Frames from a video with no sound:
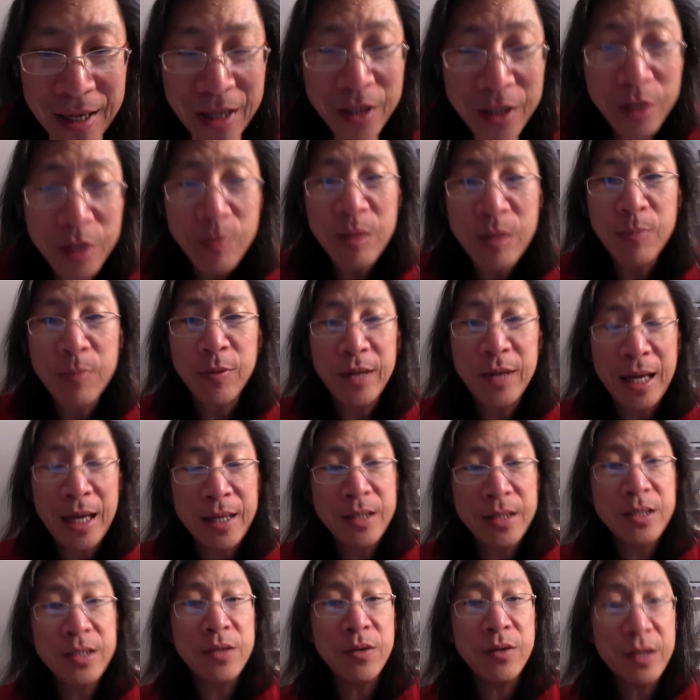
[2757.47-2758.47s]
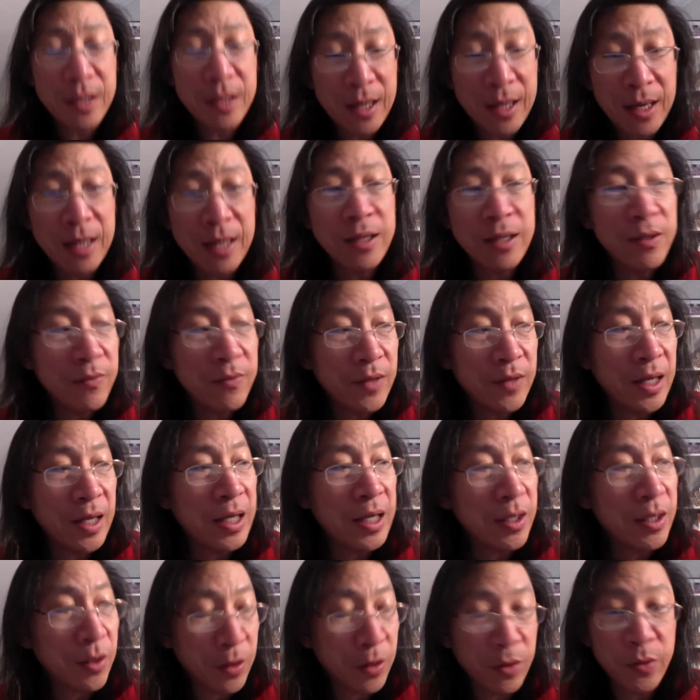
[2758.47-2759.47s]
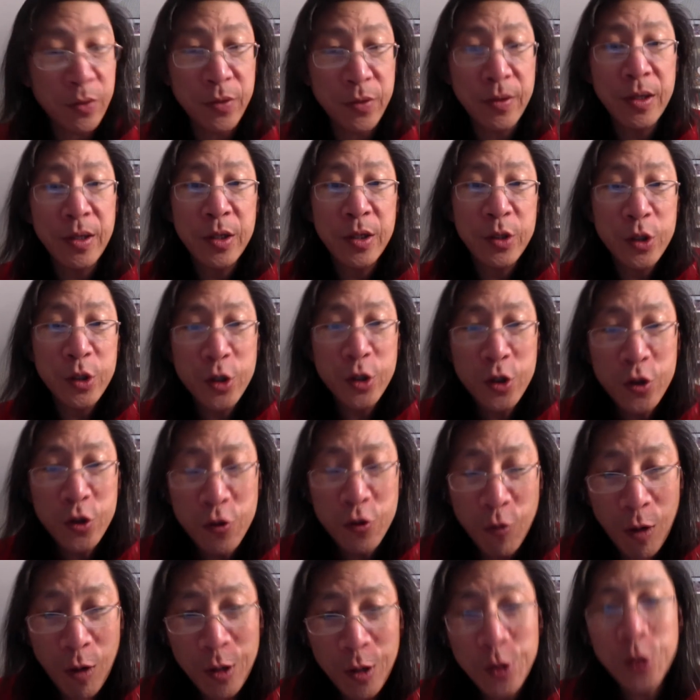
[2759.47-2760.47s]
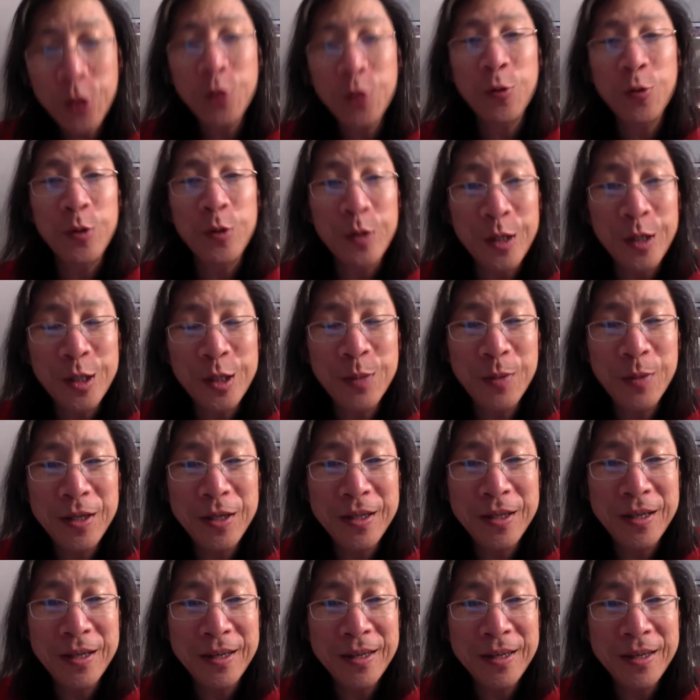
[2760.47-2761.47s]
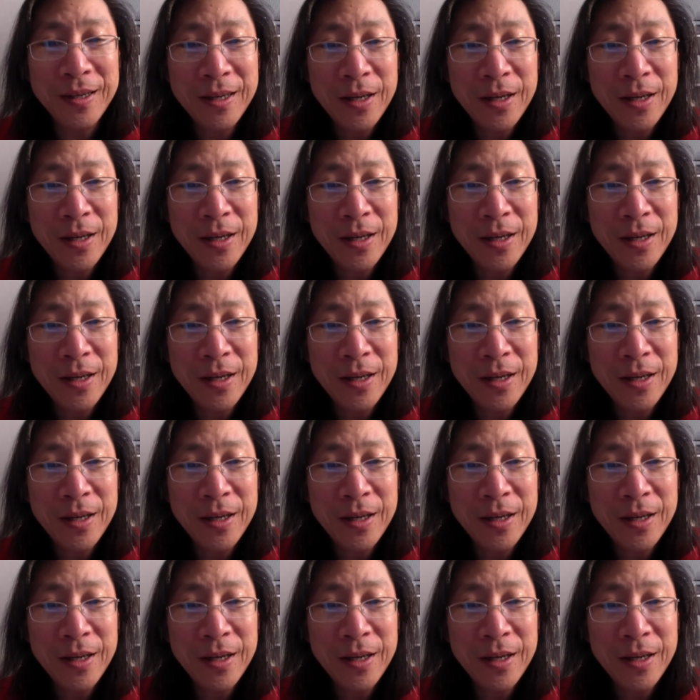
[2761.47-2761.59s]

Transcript: to be planets that are kind of like Earth, structurally speaking.